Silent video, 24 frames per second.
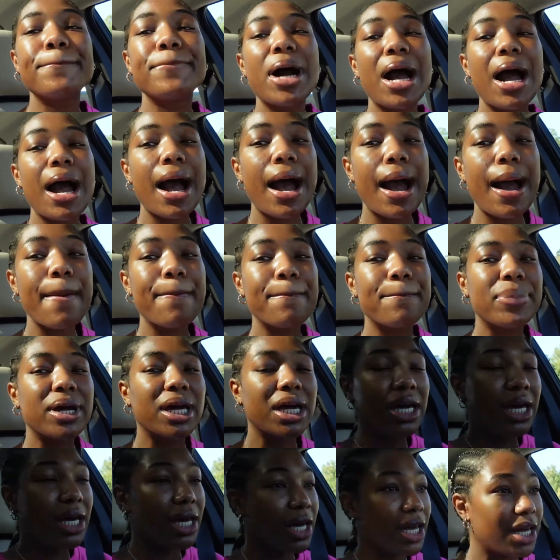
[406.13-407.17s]

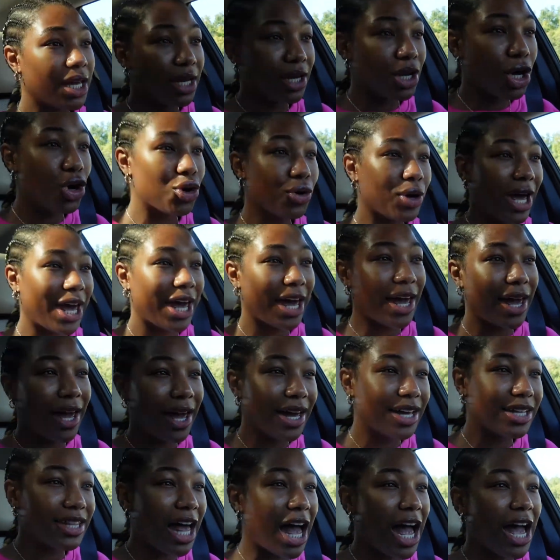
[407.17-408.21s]
popping,
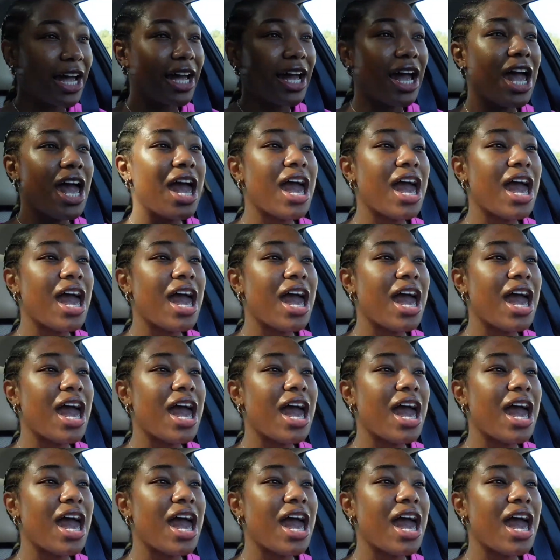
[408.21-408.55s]
okay? Like